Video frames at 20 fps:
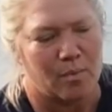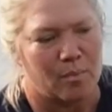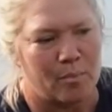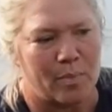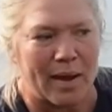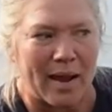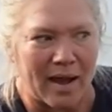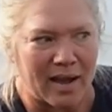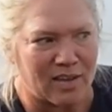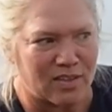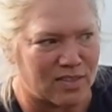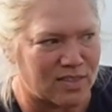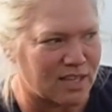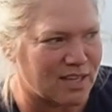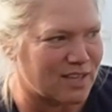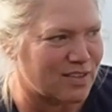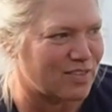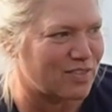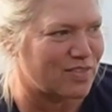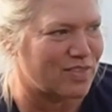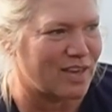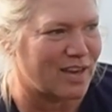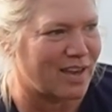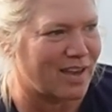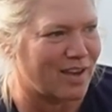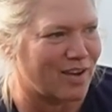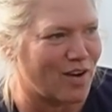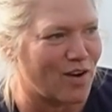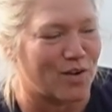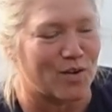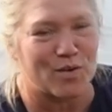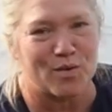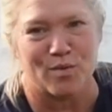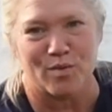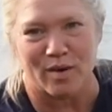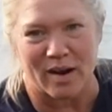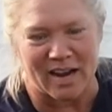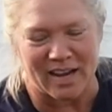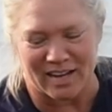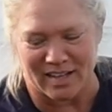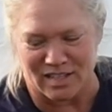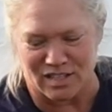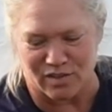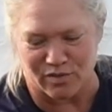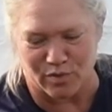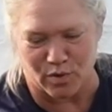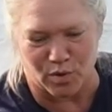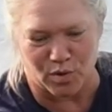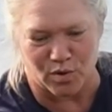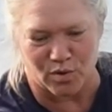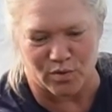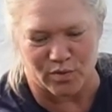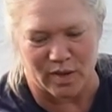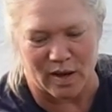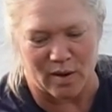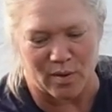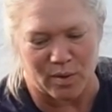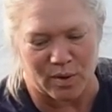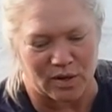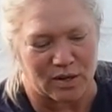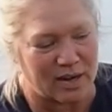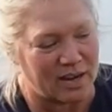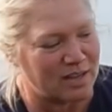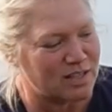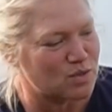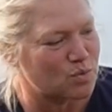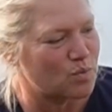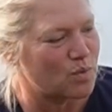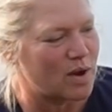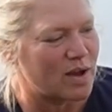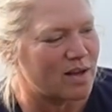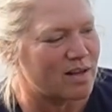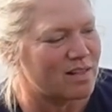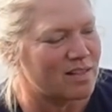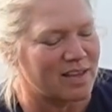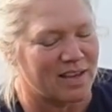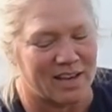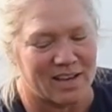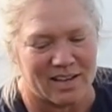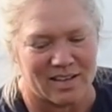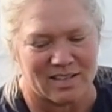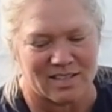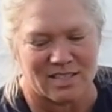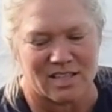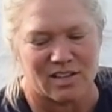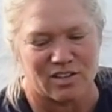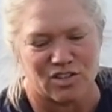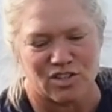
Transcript: But I think they are great as a focal flower as well as